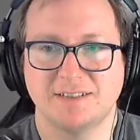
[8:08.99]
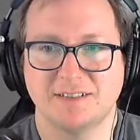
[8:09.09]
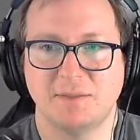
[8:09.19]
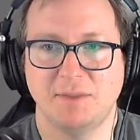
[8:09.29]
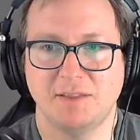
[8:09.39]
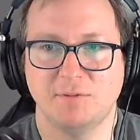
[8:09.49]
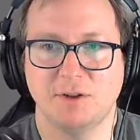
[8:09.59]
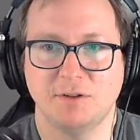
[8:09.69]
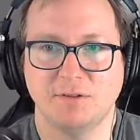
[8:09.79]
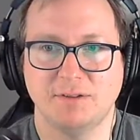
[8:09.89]
going to be the
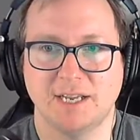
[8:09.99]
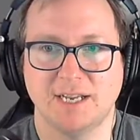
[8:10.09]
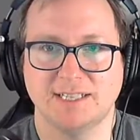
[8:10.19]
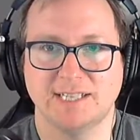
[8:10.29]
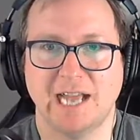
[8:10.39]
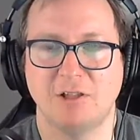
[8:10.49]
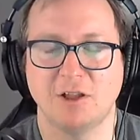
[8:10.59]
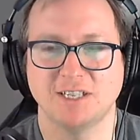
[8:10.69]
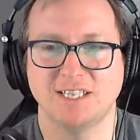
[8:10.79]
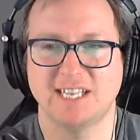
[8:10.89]
real thing, is how long does
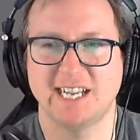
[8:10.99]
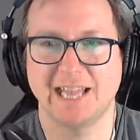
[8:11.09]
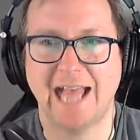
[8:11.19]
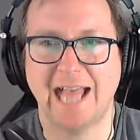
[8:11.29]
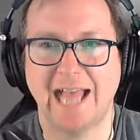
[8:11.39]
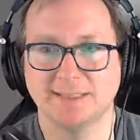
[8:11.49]
this thing last?